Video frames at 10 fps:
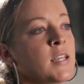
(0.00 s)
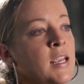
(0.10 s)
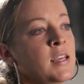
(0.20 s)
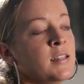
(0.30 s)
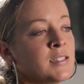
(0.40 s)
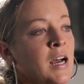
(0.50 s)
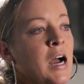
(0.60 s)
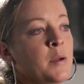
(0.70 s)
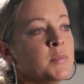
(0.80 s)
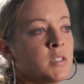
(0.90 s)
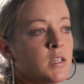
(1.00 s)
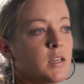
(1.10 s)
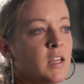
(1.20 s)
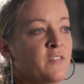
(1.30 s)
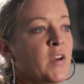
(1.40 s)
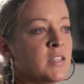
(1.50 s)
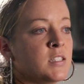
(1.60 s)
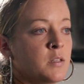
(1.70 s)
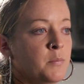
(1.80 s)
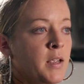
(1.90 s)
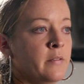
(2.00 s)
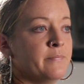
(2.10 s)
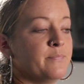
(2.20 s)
taking the time to invest in me